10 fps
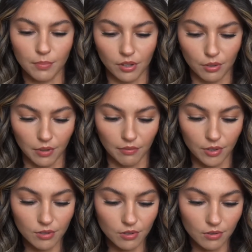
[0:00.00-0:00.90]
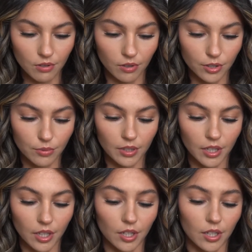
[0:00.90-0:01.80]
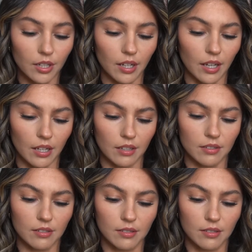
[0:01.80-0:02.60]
but the reviews looked really good and